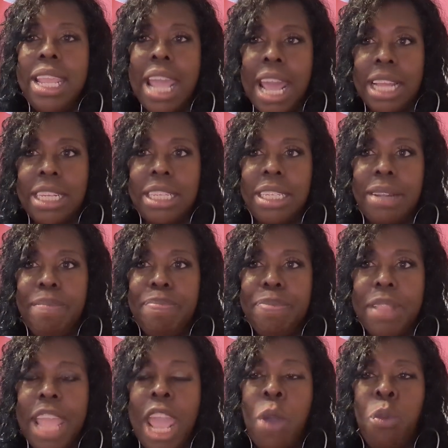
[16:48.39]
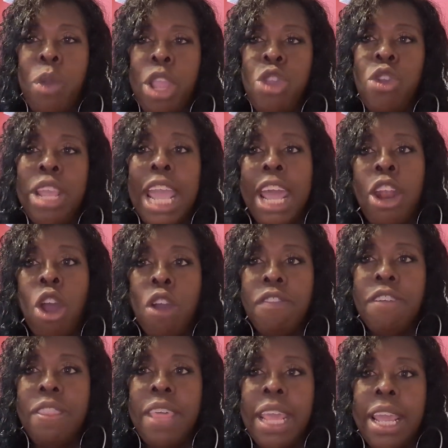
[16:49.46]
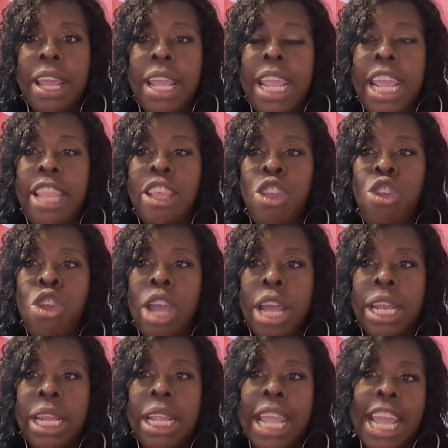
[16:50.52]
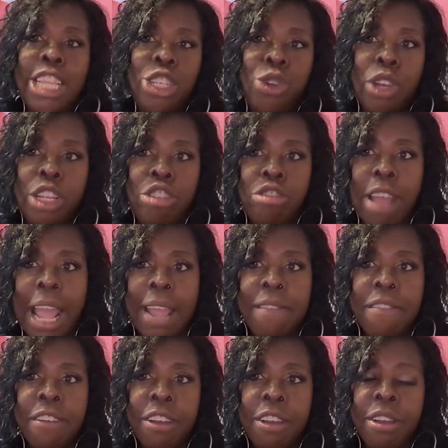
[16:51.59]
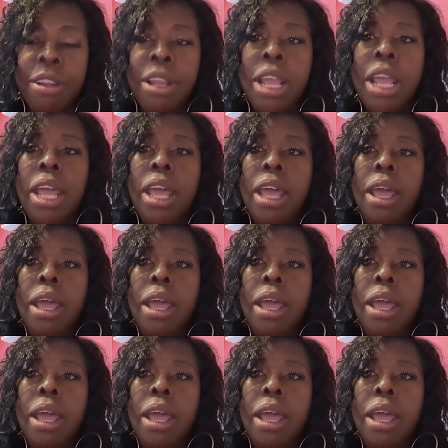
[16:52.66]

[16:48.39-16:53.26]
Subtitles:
Yes. And when you get over there, either you're going to get you a driver